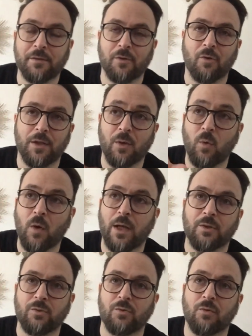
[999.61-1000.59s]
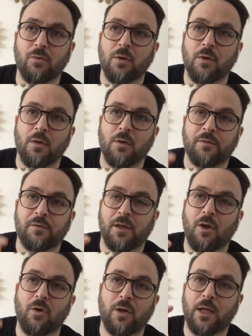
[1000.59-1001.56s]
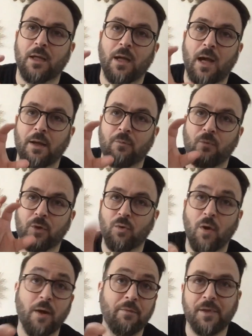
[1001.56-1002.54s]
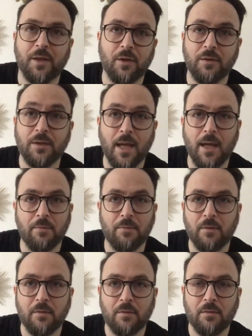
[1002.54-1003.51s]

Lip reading: So they wanted to say, okay, we do everything in the